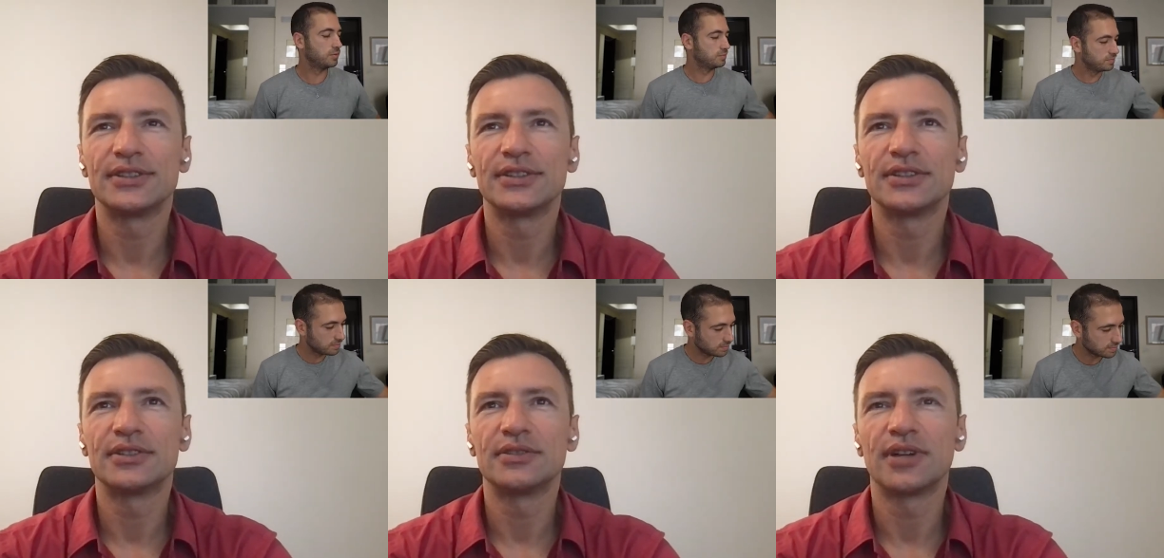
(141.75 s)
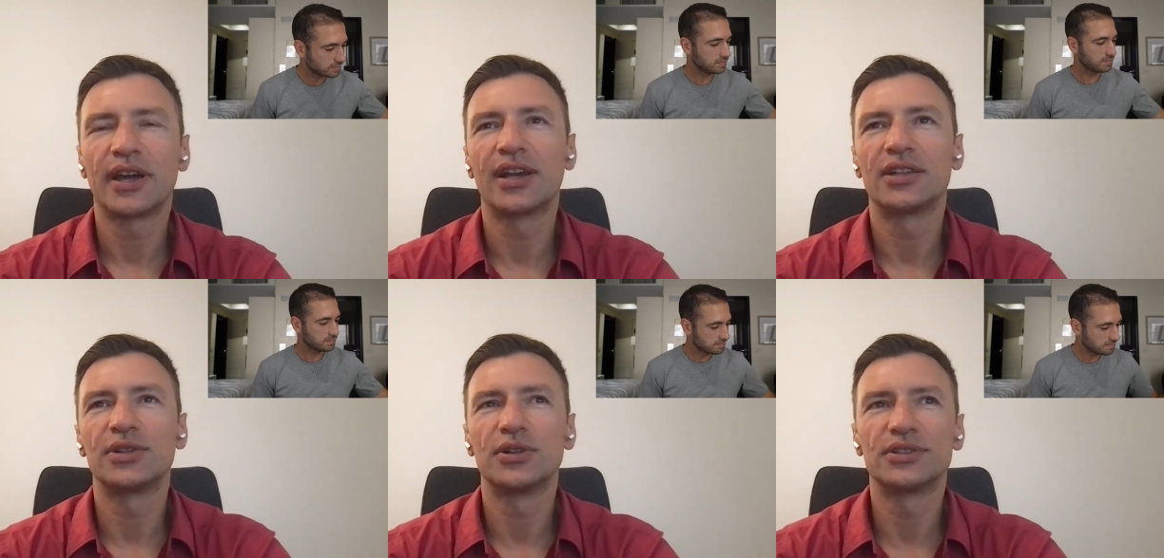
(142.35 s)
Speaker 1: Uh, i
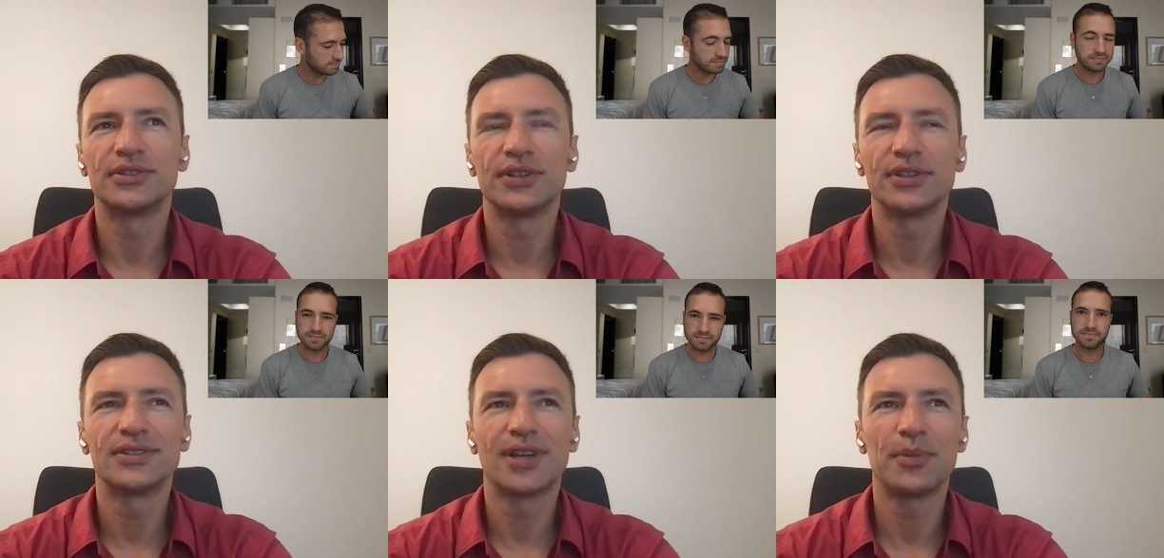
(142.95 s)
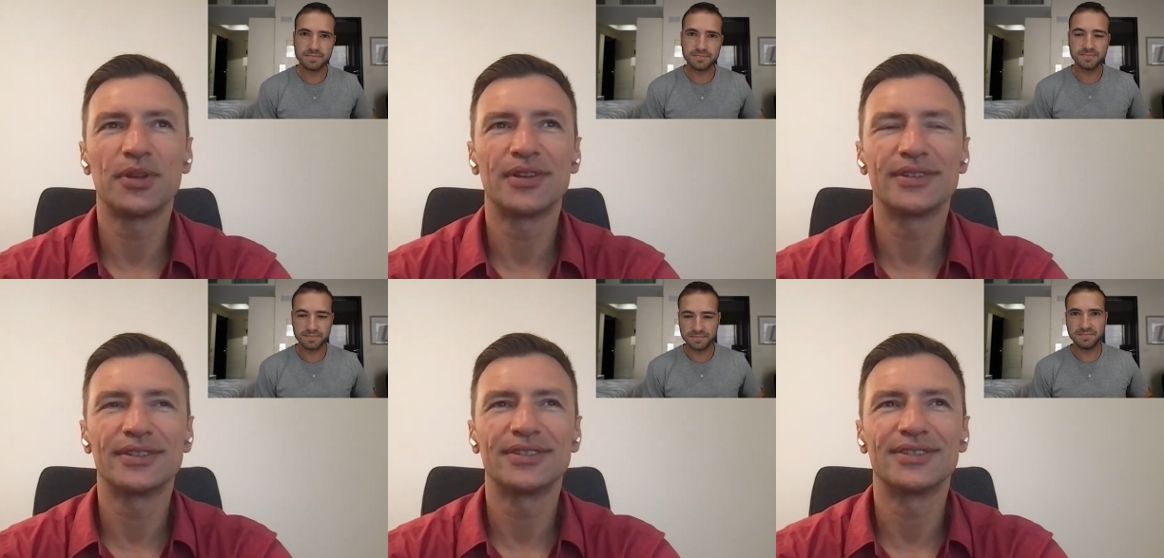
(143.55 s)
got hooked to it i mean
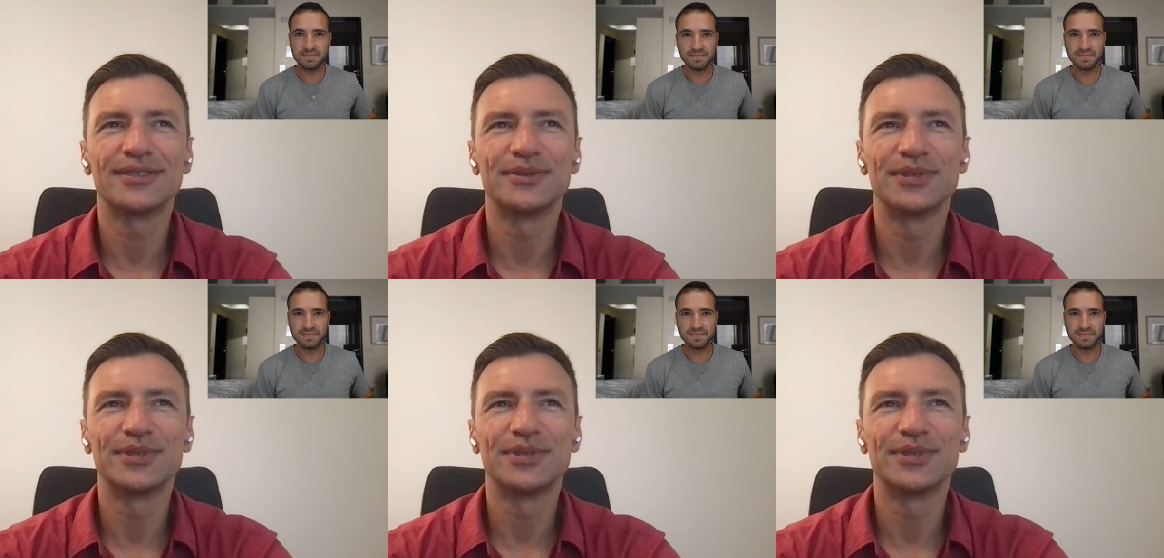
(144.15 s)
uh,